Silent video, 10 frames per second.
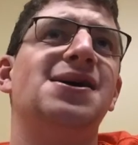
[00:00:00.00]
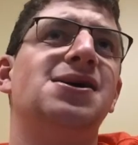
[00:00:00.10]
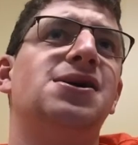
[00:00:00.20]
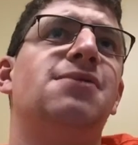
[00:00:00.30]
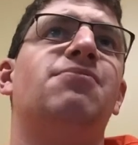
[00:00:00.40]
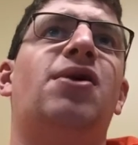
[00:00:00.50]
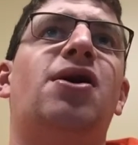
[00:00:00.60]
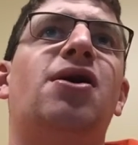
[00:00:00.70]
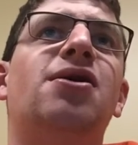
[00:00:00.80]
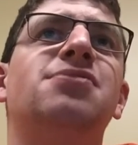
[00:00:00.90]
So the
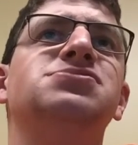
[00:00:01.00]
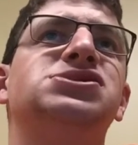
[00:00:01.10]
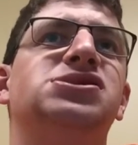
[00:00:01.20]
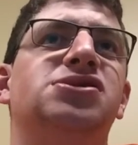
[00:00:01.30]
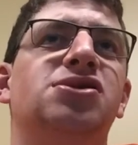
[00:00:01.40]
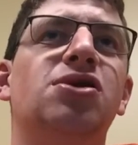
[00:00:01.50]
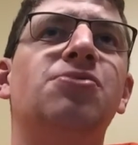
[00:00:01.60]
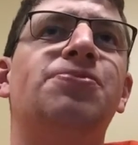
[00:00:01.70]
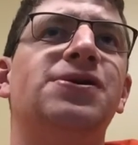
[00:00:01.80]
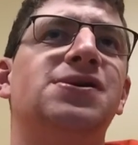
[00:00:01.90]
Chiefs are going to have to
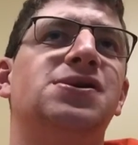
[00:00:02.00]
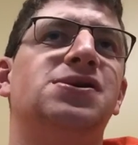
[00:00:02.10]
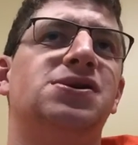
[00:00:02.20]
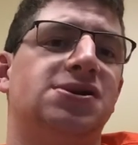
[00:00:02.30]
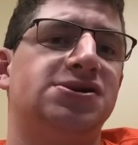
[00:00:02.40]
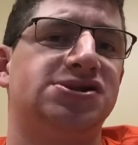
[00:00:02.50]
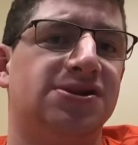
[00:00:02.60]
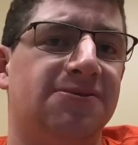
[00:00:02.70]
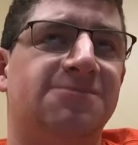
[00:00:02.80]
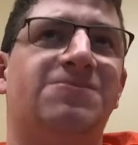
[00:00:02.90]
settle for
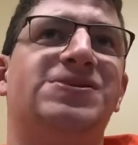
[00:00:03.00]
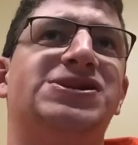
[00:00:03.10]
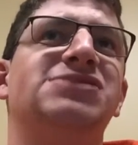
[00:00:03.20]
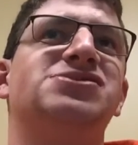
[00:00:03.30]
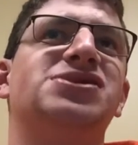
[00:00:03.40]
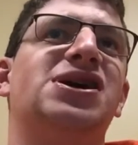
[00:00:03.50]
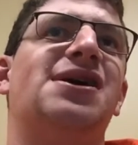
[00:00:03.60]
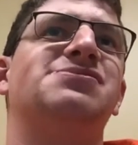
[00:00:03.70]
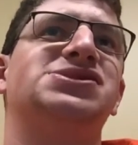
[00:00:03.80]
another field goal.